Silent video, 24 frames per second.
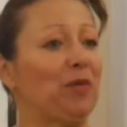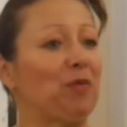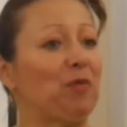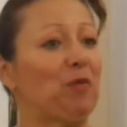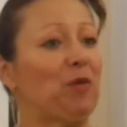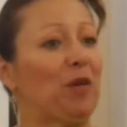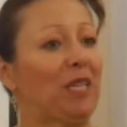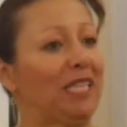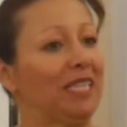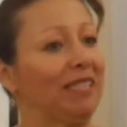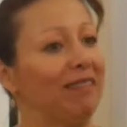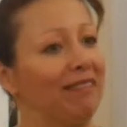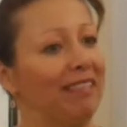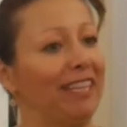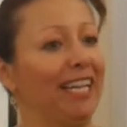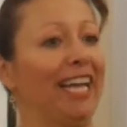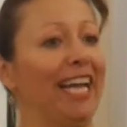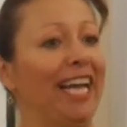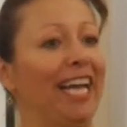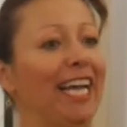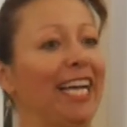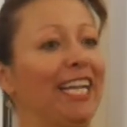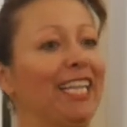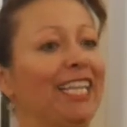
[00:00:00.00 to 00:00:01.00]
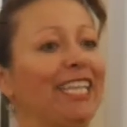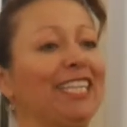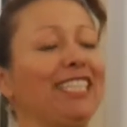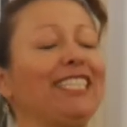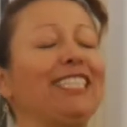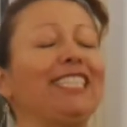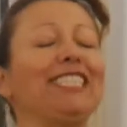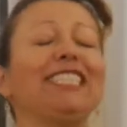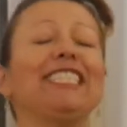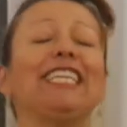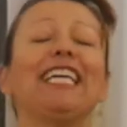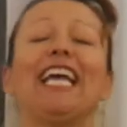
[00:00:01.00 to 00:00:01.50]
with
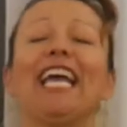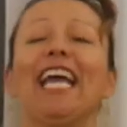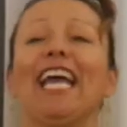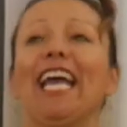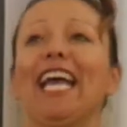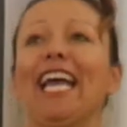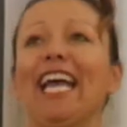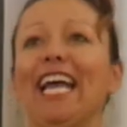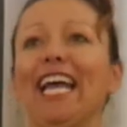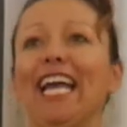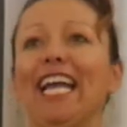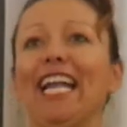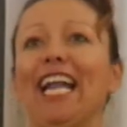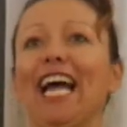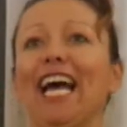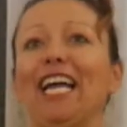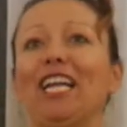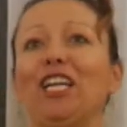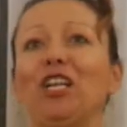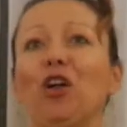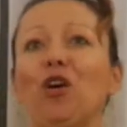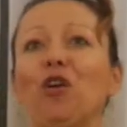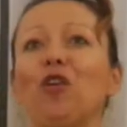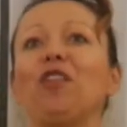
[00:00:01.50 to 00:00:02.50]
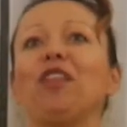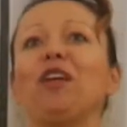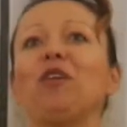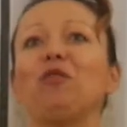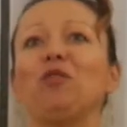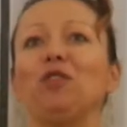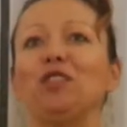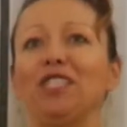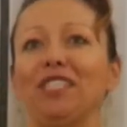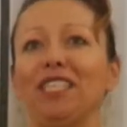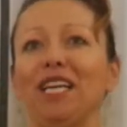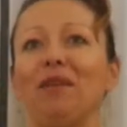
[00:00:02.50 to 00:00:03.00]
English, and I know there
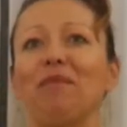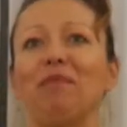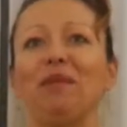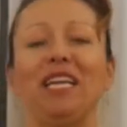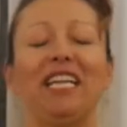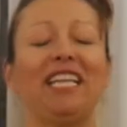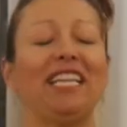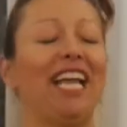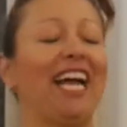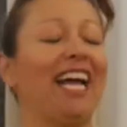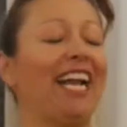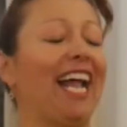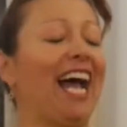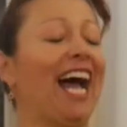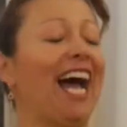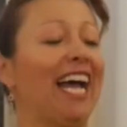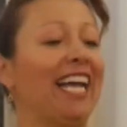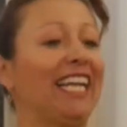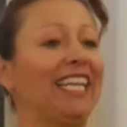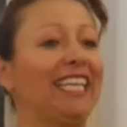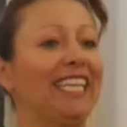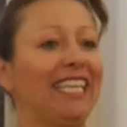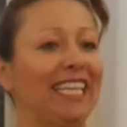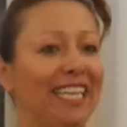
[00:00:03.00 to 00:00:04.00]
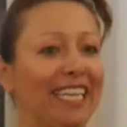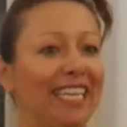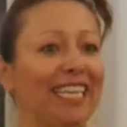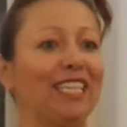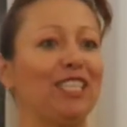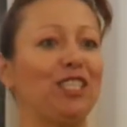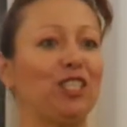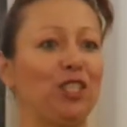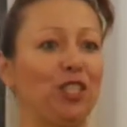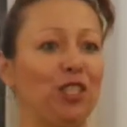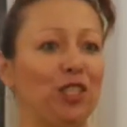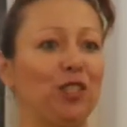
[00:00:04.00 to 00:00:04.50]
was something that I
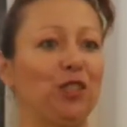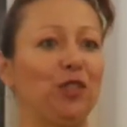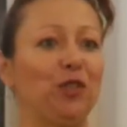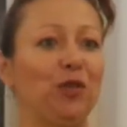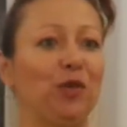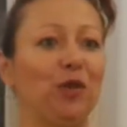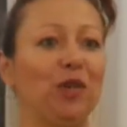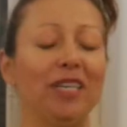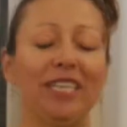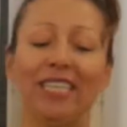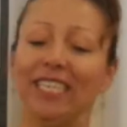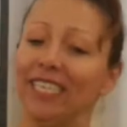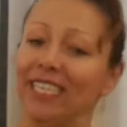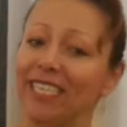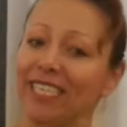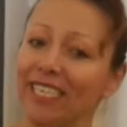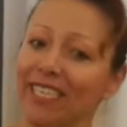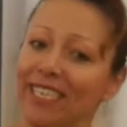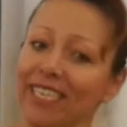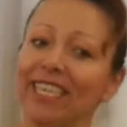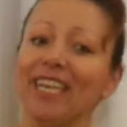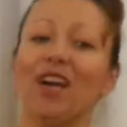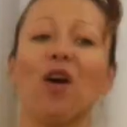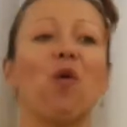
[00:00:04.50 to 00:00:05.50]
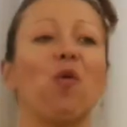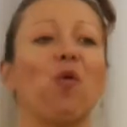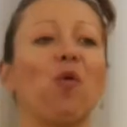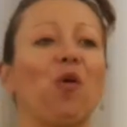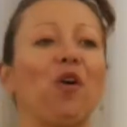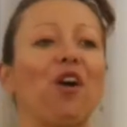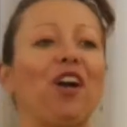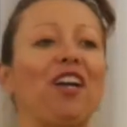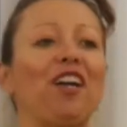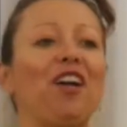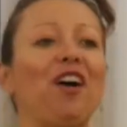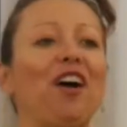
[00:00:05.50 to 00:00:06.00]
needed to
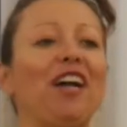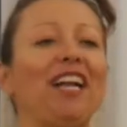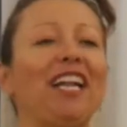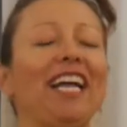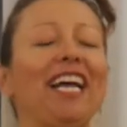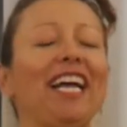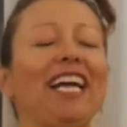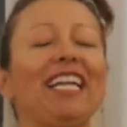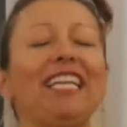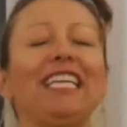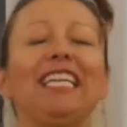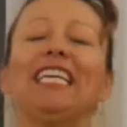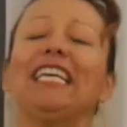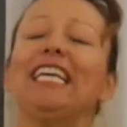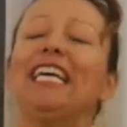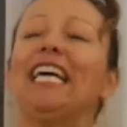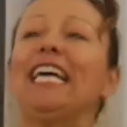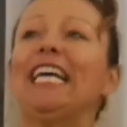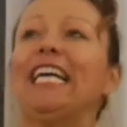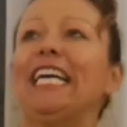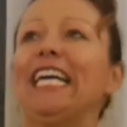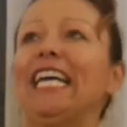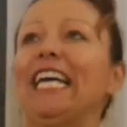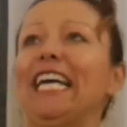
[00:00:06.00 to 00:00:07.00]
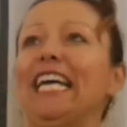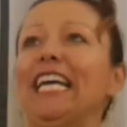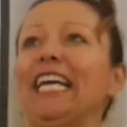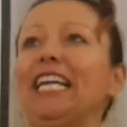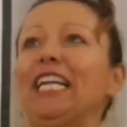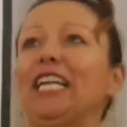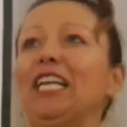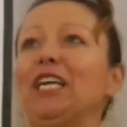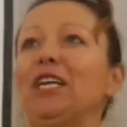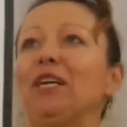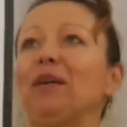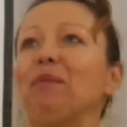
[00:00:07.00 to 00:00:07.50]
work on it.
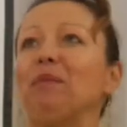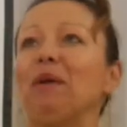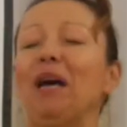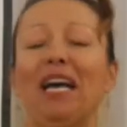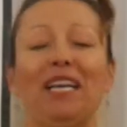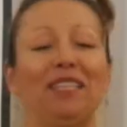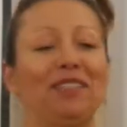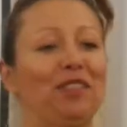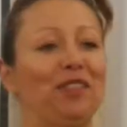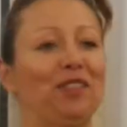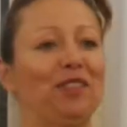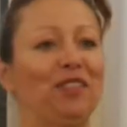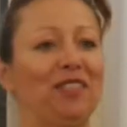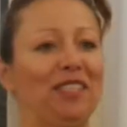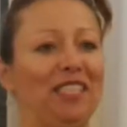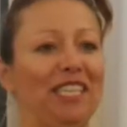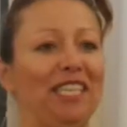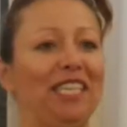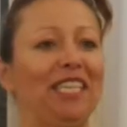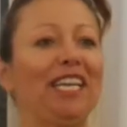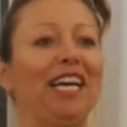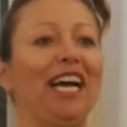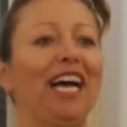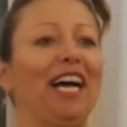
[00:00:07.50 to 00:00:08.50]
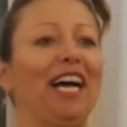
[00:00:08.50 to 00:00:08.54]
And as you see,